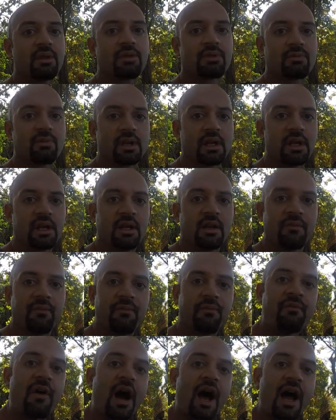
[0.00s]
three to
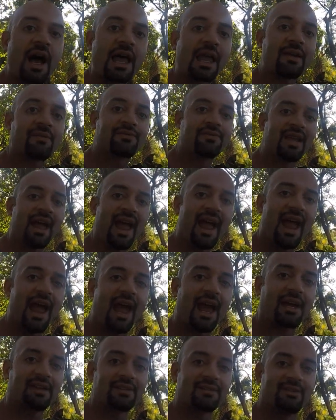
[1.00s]
five
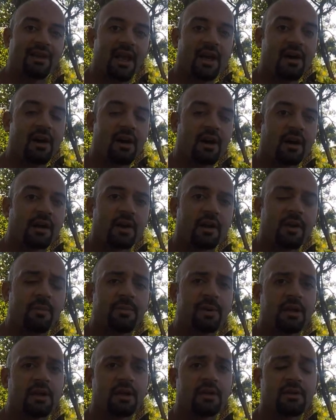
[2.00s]
tasks that are going
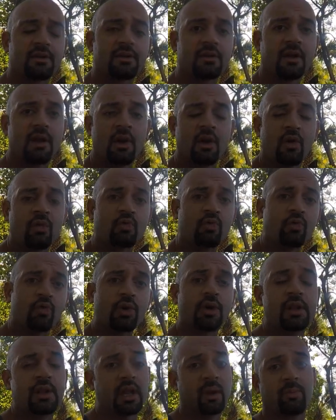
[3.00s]
to be
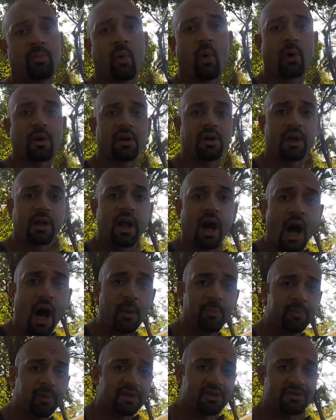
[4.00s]
really important to
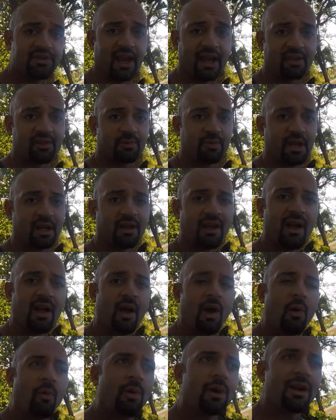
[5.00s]
accomplish next week.
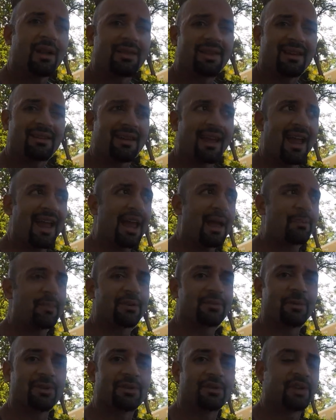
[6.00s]
One of the things that
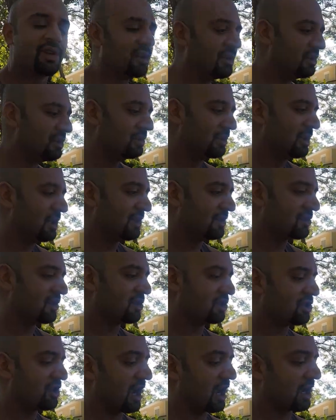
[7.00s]
happens with to-do lists
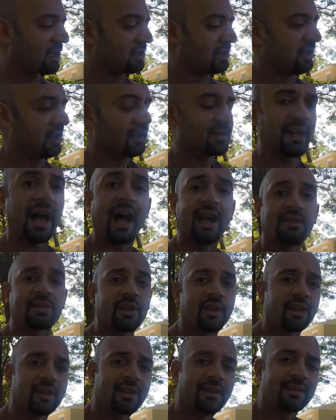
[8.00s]
and checklists, I
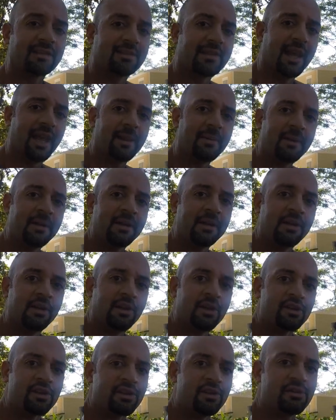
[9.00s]
think, is that
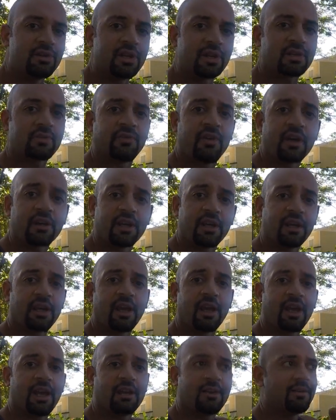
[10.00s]
you just fucking
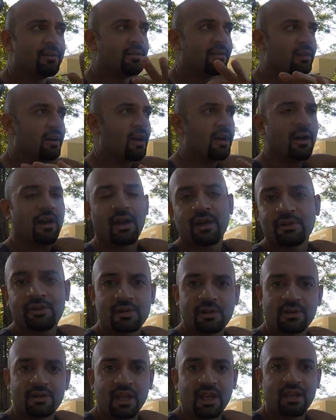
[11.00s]
get a
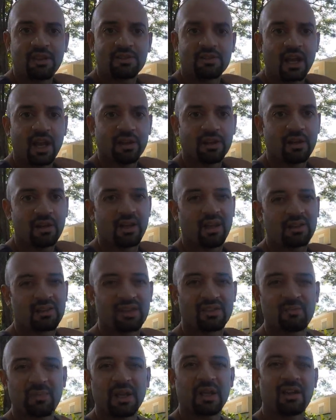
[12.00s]
hundred things on there, and it
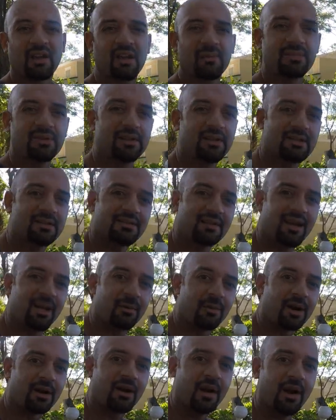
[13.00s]
just becomes this
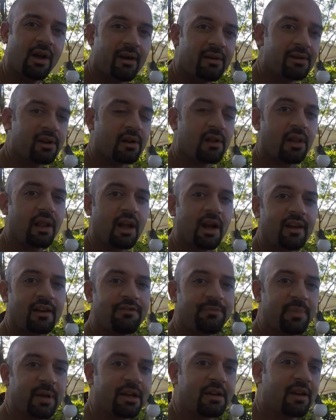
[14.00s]
thing where your
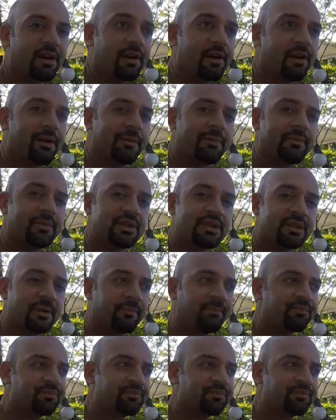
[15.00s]
life becomes